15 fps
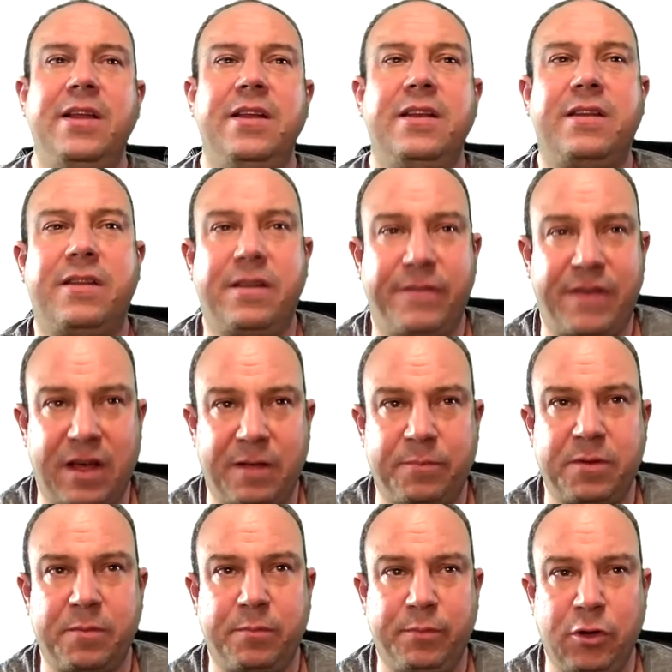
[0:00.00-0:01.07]
To develop
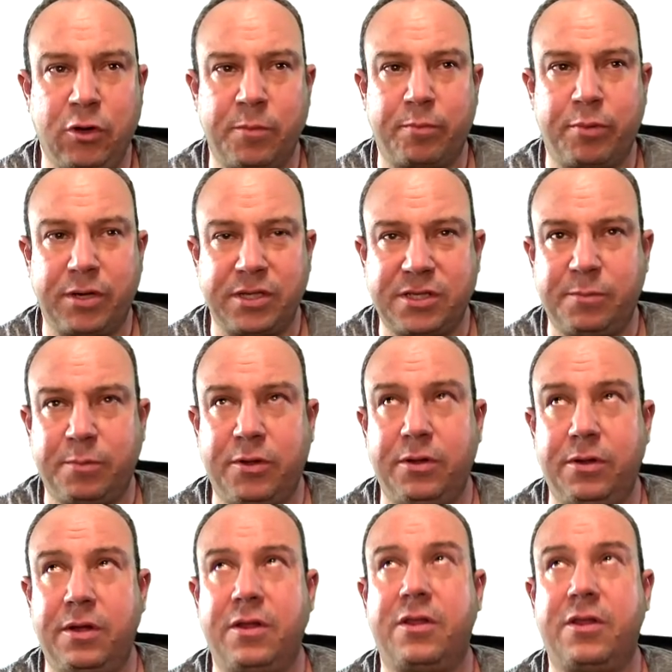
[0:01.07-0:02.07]
the principal